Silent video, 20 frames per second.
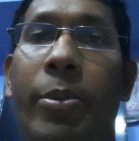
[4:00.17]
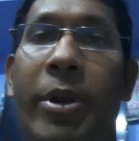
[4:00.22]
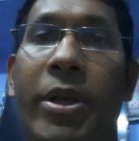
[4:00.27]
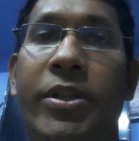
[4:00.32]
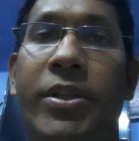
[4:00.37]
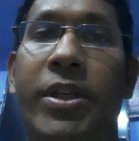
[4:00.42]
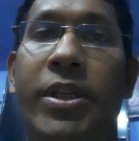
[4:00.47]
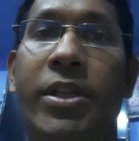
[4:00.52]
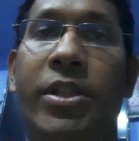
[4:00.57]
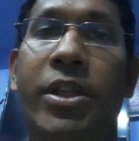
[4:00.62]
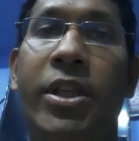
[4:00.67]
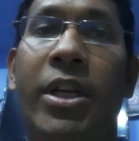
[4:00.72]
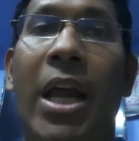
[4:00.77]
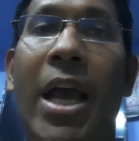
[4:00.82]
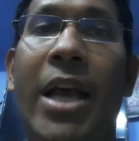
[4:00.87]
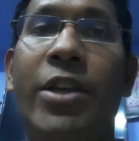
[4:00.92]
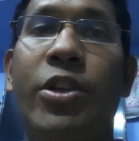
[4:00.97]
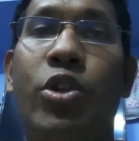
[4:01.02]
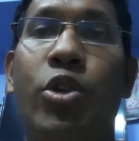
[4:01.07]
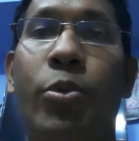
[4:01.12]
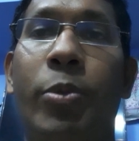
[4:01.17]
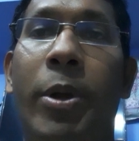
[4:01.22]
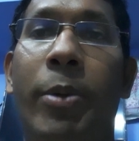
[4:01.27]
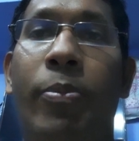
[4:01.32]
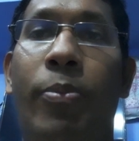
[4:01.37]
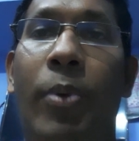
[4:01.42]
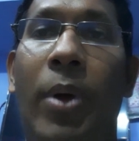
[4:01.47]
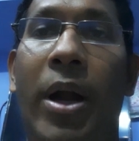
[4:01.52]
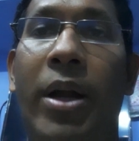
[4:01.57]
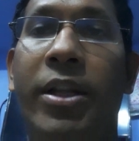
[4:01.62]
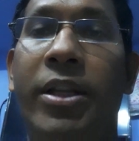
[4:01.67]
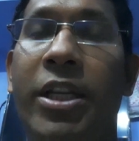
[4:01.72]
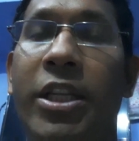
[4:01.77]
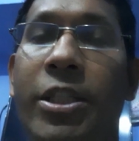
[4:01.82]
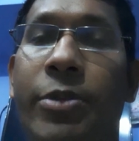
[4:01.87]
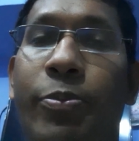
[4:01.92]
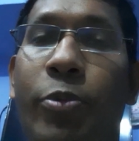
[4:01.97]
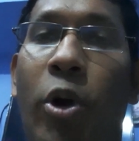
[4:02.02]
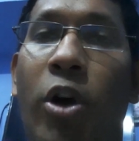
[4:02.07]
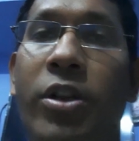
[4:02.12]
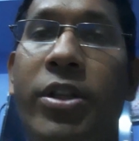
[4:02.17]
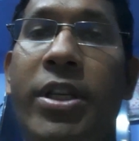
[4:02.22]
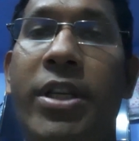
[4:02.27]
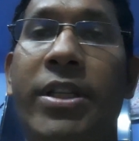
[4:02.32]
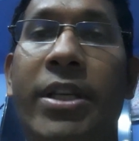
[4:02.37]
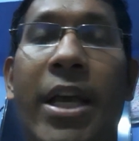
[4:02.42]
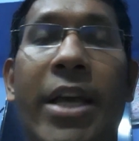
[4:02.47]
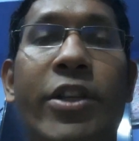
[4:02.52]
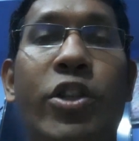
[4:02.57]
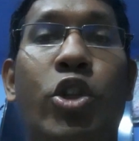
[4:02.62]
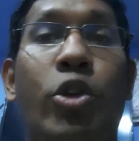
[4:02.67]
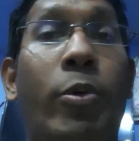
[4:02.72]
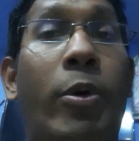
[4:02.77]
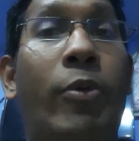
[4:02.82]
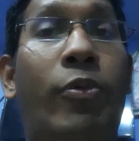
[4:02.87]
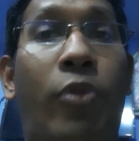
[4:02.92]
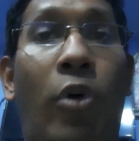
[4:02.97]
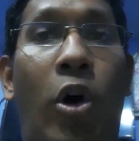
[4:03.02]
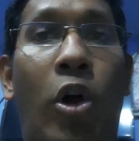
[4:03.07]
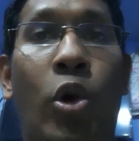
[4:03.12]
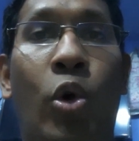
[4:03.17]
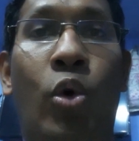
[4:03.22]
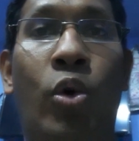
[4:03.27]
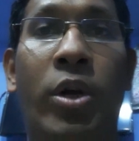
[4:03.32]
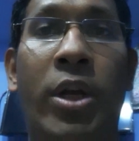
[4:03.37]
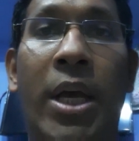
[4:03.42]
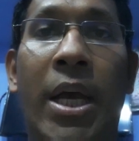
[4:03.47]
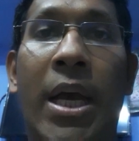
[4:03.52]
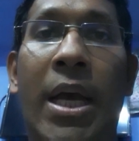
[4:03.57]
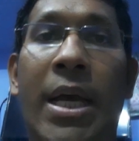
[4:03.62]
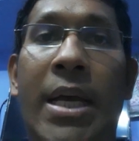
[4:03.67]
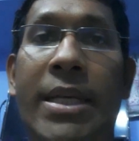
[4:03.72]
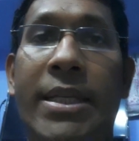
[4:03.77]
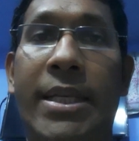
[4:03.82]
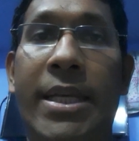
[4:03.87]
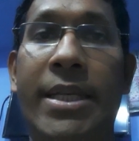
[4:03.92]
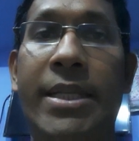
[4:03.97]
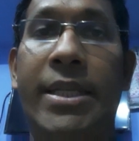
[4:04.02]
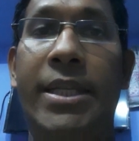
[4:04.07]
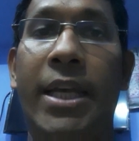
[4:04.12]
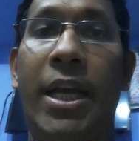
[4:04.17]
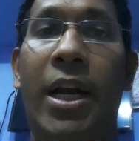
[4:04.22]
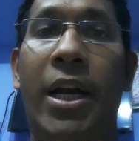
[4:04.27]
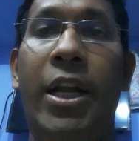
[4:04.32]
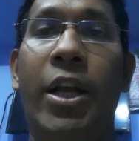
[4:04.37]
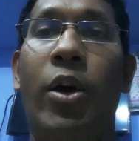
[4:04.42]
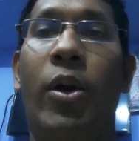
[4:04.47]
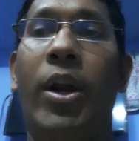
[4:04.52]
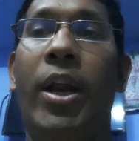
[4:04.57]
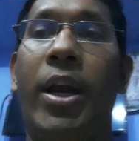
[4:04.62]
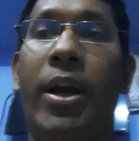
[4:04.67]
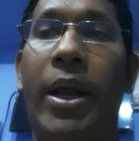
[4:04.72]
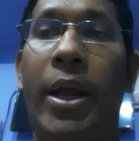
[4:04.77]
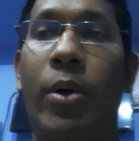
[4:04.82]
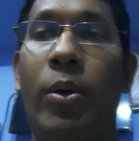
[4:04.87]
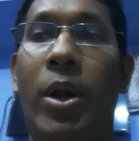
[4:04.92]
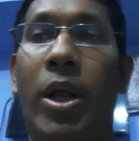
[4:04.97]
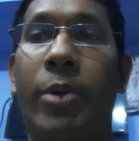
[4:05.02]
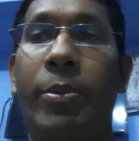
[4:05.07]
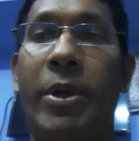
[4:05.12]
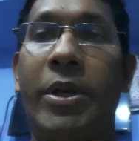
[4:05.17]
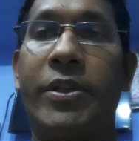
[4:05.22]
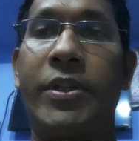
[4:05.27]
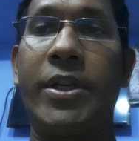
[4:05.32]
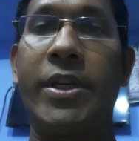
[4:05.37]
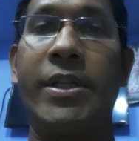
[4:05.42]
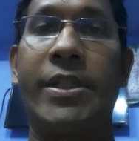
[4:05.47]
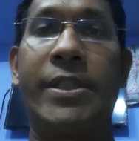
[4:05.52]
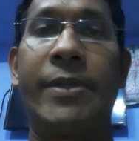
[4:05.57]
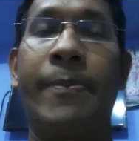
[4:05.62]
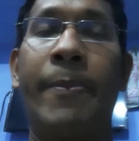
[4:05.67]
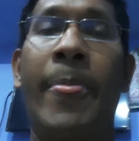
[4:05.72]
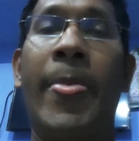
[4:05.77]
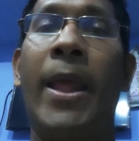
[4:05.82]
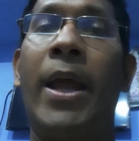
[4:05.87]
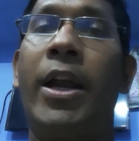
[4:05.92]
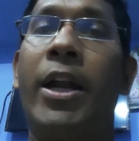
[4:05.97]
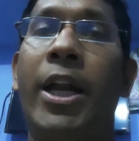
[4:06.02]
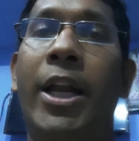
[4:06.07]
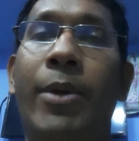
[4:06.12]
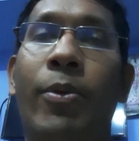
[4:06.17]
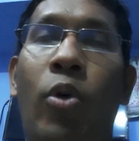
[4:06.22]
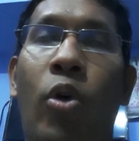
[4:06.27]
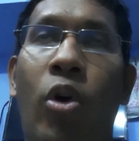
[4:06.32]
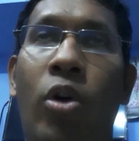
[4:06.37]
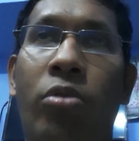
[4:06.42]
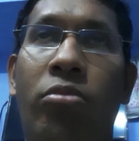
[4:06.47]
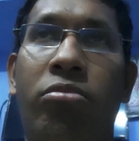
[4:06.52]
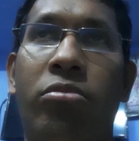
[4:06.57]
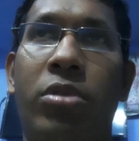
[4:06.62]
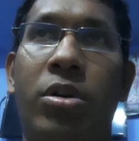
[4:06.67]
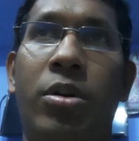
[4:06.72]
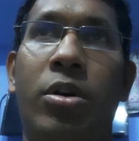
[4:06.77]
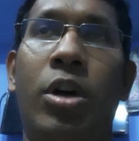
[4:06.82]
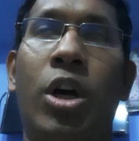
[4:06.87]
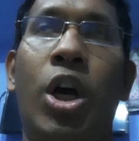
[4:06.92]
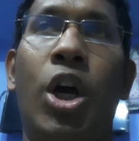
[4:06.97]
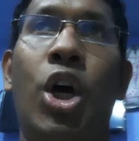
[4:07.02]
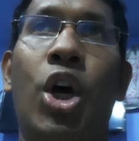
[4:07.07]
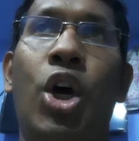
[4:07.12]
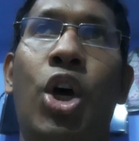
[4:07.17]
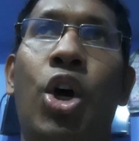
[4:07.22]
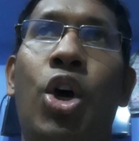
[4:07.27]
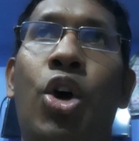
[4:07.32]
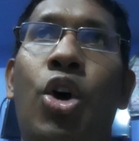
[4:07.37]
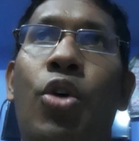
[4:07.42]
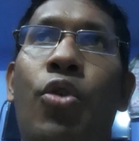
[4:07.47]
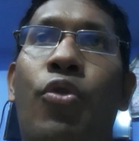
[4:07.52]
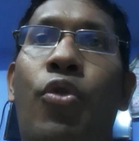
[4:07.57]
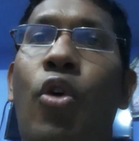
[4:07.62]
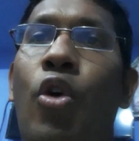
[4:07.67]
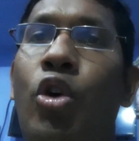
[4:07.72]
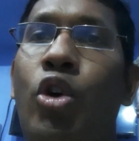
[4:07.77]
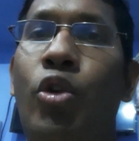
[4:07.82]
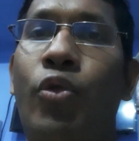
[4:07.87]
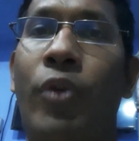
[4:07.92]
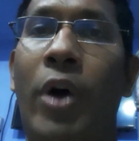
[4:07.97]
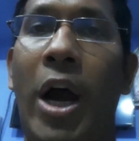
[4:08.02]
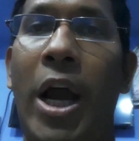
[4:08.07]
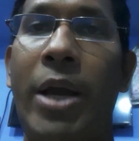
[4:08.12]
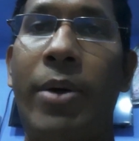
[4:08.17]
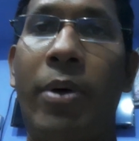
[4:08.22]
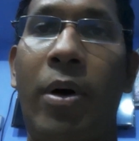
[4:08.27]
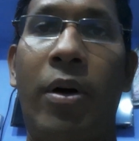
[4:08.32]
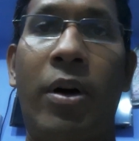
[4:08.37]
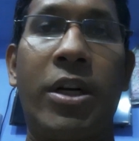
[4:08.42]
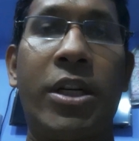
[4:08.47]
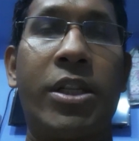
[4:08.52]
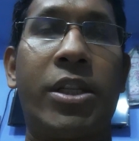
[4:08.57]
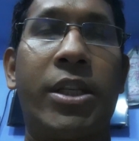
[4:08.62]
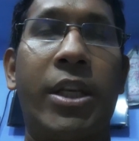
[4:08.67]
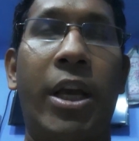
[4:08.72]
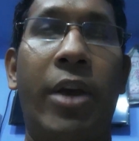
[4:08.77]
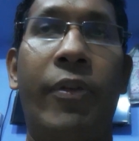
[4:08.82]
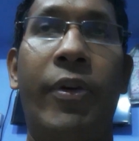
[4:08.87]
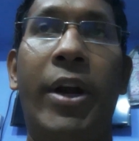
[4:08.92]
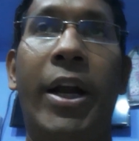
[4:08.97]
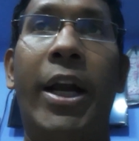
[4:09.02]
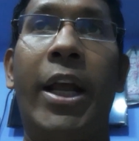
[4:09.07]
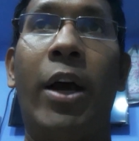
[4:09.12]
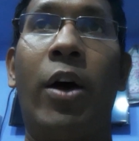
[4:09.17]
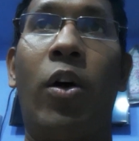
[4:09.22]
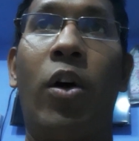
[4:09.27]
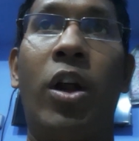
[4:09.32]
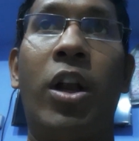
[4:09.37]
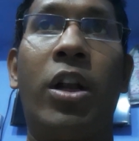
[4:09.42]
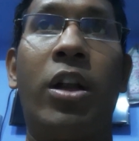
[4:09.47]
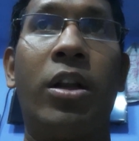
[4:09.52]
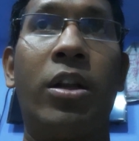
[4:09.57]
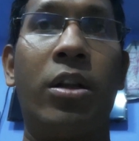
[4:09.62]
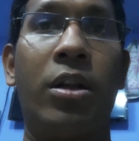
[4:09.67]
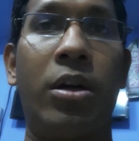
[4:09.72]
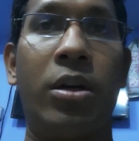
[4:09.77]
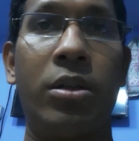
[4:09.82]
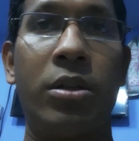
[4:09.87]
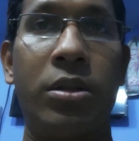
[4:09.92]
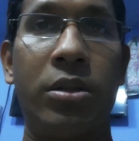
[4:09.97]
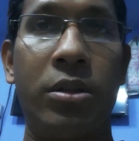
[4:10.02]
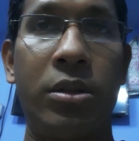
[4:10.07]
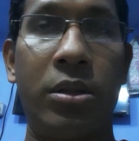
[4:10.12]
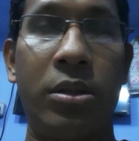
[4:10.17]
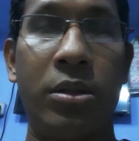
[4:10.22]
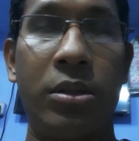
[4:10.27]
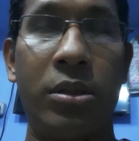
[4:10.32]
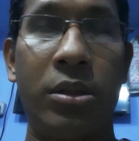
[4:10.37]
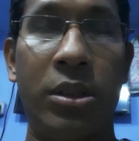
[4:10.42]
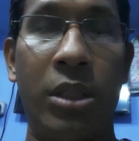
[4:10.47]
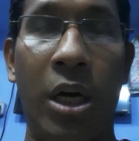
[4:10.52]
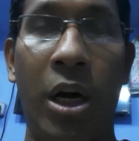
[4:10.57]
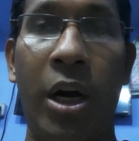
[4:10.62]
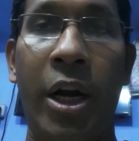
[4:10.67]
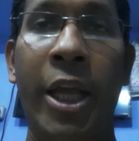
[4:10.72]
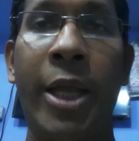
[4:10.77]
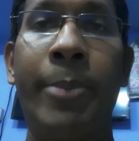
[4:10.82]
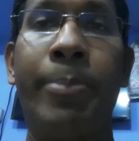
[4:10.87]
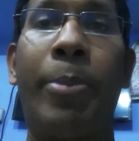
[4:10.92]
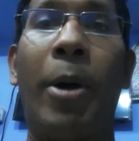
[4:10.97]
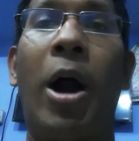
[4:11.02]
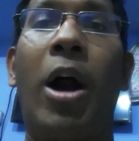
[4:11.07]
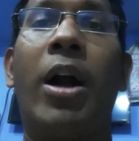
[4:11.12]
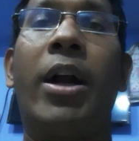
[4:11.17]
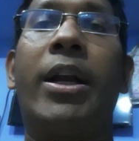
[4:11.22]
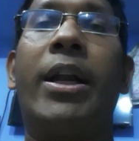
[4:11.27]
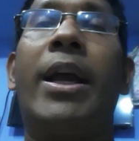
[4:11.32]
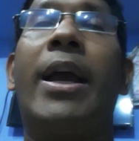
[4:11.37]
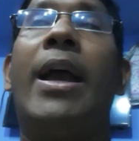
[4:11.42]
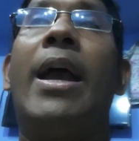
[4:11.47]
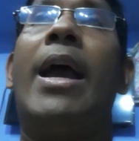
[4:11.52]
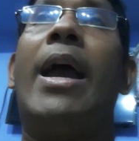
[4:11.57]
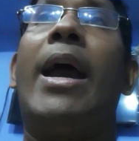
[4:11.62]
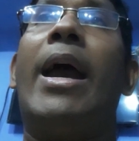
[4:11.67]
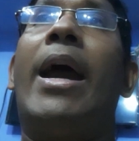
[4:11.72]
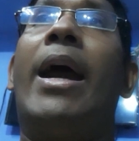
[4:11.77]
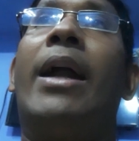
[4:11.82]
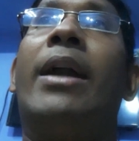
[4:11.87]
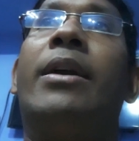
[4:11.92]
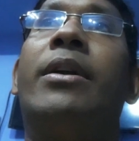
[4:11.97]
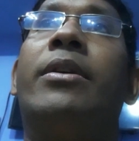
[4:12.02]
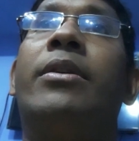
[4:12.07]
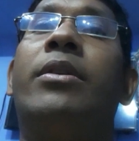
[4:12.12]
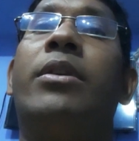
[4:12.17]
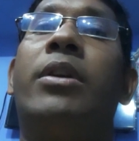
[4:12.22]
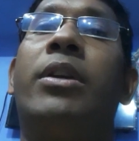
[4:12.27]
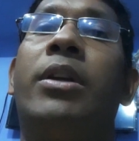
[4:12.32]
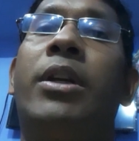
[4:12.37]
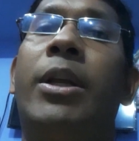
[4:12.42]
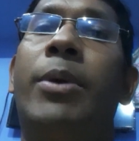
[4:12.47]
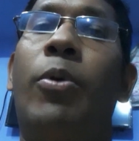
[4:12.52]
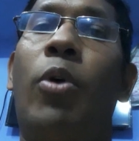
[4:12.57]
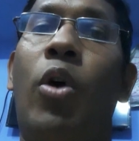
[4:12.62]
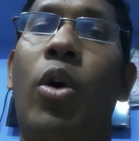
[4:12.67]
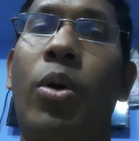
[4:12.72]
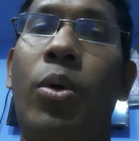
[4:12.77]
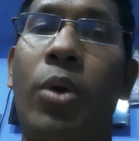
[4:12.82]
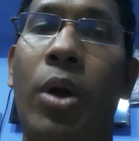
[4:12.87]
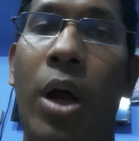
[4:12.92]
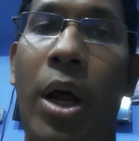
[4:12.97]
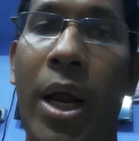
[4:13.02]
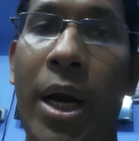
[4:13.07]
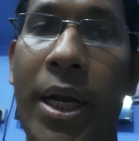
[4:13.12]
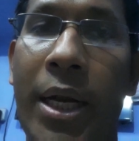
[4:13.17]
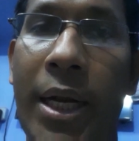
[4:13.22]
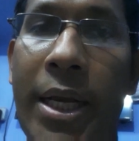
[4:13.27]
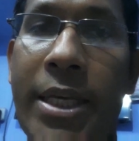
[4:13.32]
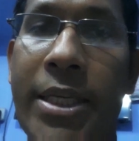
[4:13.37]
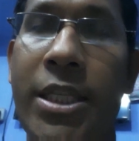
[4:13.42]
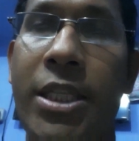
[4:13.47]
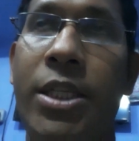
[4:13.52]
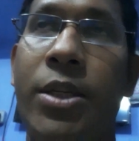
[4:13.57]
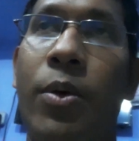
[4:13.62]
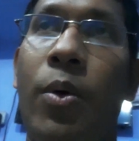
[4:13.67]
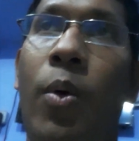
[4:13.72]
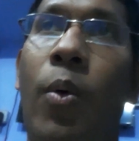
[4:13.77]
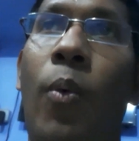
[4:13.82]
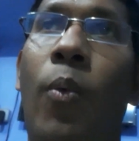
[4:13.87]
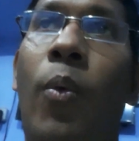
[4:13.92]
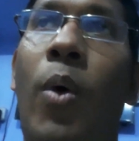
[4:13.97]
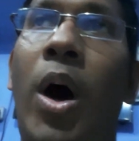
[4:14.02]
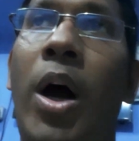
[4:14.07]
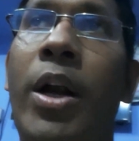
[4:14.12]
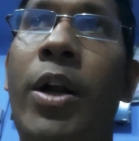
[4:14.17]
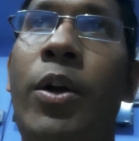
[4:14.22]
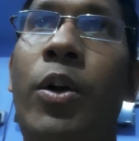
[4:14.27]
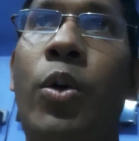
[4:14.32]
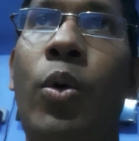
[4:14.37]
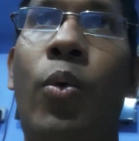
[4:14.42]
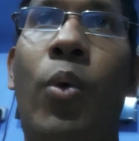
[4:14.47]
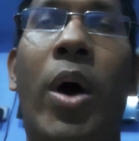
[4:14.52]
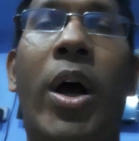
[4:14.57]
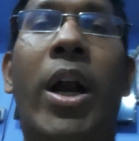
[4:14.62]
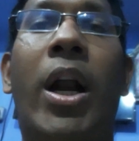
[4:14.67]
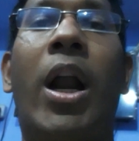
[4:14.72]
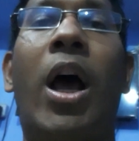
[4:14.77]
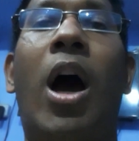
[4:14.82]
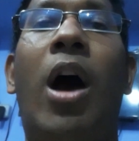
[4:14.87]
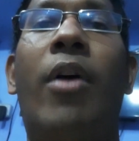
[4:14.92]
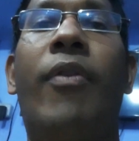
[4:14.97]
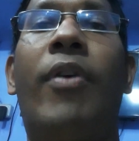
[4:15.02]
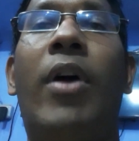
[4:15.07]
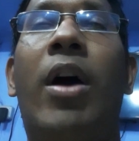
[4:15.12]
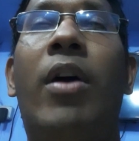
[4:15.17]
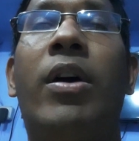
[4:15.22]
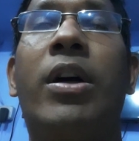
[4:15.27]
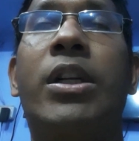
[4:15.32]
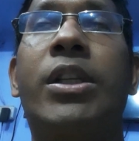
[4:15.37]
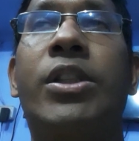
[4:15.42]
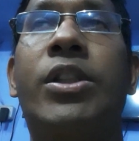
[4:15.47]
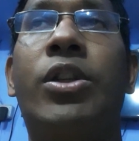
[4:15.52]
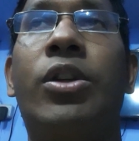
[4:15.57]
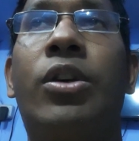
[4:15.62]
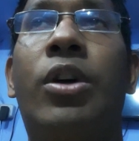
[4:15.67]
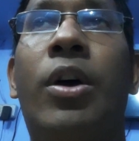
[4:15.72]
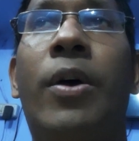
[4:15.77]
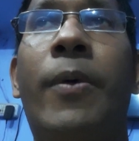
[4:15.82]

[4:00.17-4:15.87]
basis. It has to be, and this process has to be followed sincerely on a regular basis. Devote 4 to 5 hours every day on learning part, and devote at least 1 to 1.5 hours